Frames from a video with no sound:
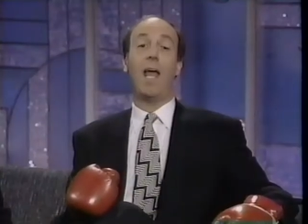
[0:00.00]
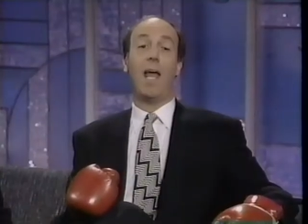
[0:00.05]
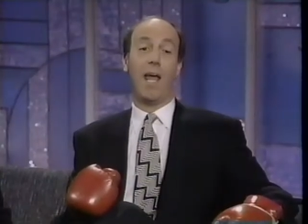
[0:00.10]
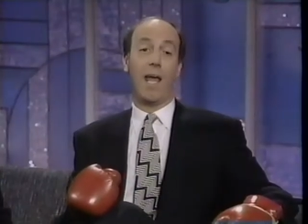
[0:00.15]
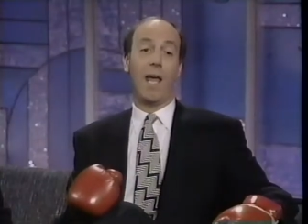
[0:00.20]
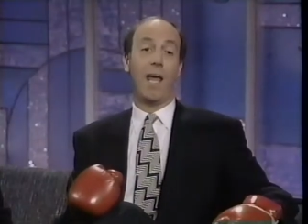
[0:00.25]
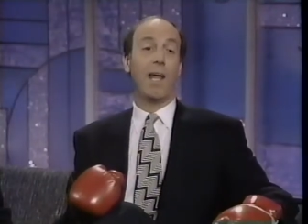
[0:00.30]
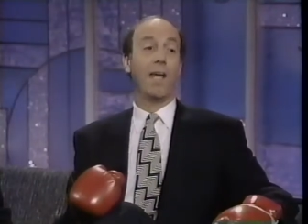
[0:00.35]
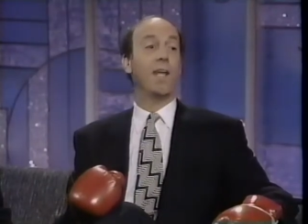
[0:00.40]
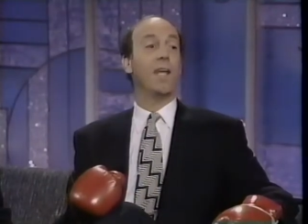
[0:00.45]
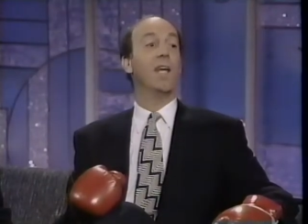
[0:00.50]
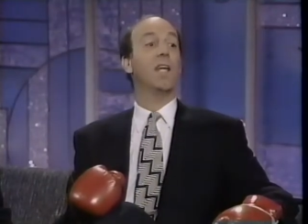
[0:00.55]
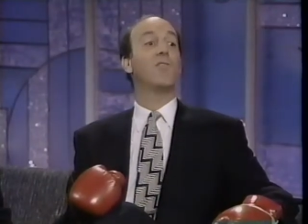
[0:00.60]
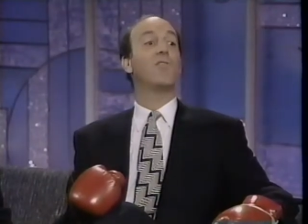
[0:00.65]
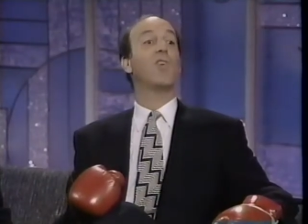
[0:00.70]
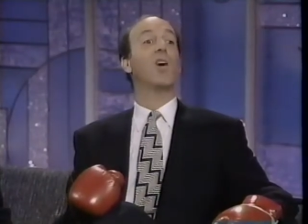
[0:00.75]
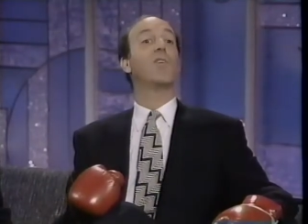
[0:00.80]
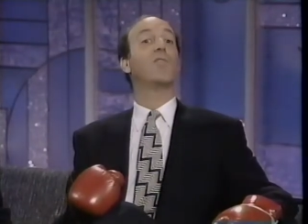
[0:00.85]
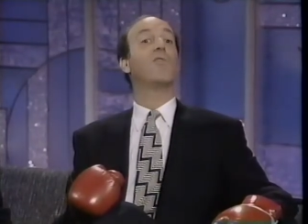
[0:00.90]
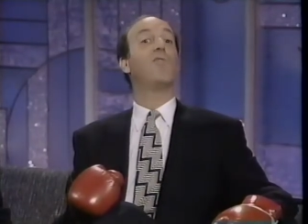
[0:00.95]
and it's
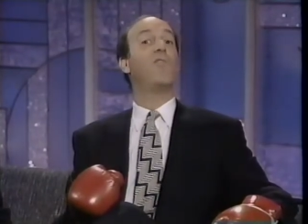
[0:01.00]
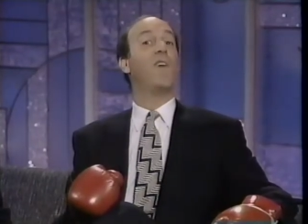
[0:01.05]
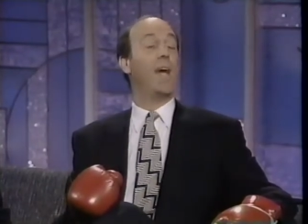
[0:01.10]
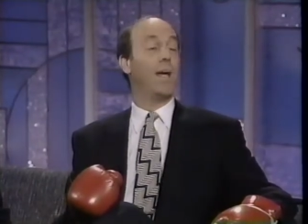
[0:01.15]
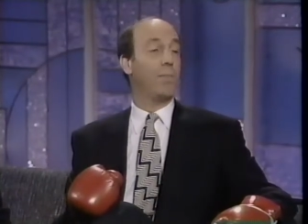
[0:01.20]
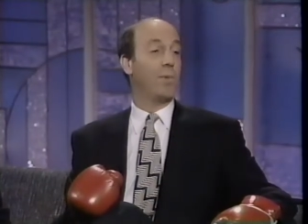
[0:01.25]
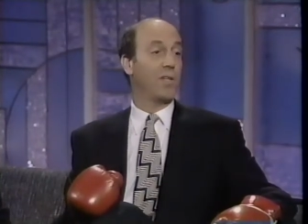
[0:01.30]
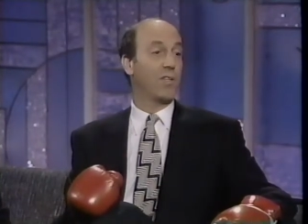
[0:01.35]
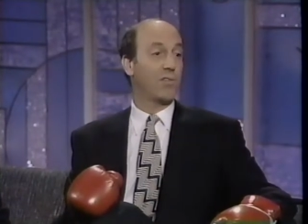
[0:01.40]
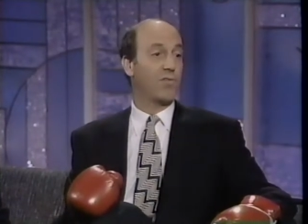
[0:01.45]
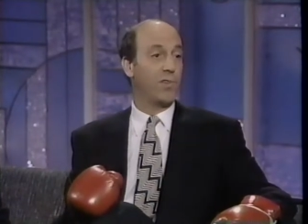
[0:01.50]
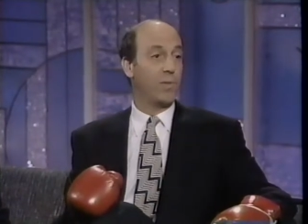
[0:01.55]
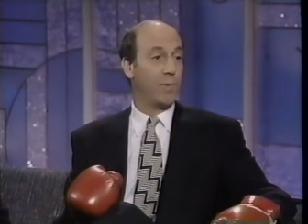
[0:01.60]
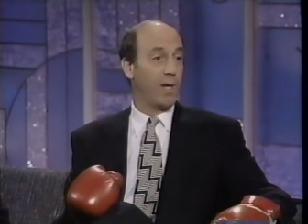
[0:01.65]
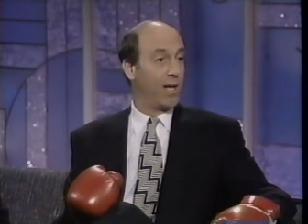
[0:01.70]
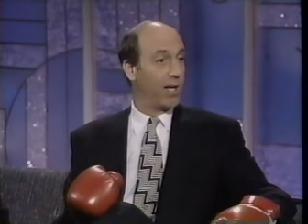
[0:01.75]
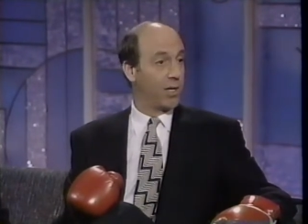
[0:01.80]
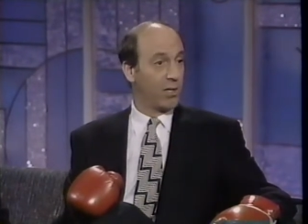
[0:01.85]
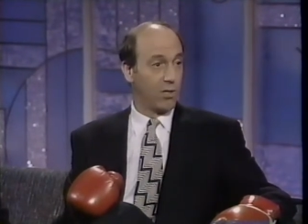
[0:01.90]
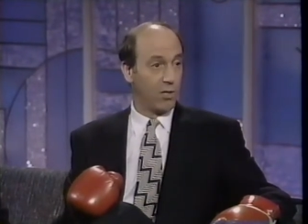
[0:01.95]
a fabulous film, and
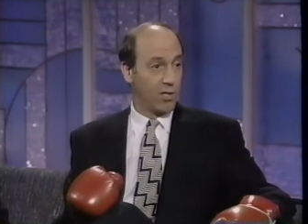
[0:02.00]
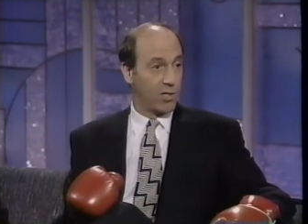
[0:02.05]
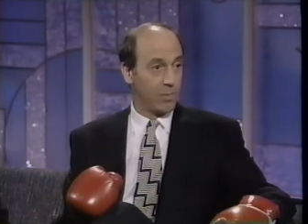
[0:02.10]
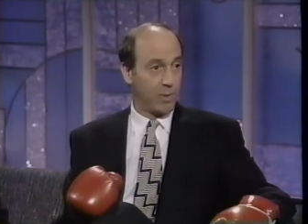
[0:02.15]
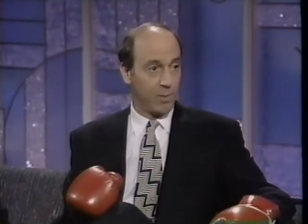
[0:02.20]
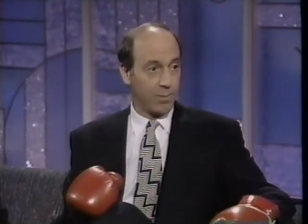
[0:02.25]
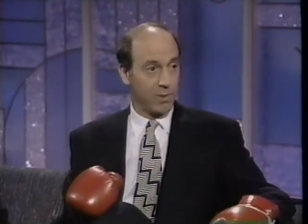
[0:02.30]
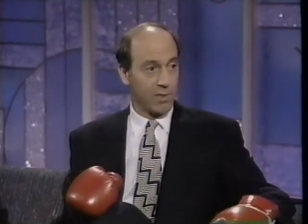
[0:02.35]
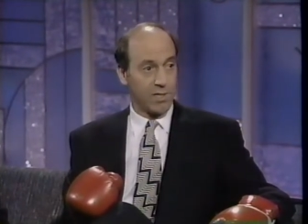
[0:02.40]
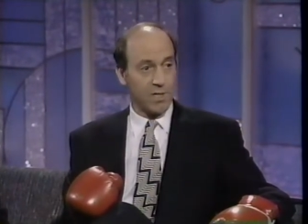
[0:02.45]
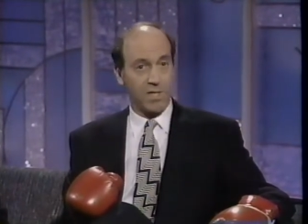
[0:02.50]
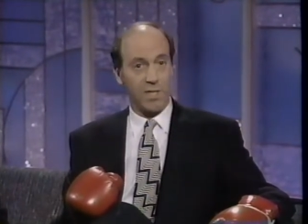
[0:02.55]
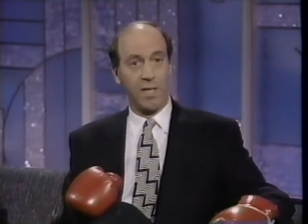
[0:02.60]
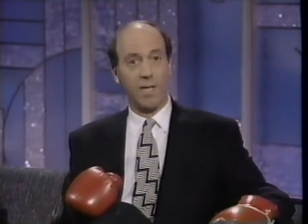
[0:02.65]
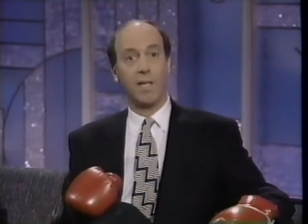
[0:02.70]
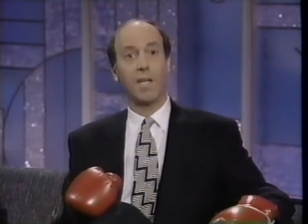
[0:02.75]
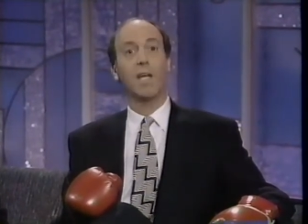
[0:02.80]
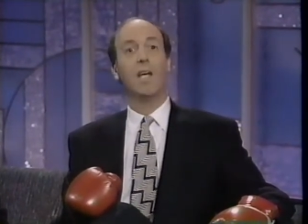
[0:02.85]
I encourage people to see it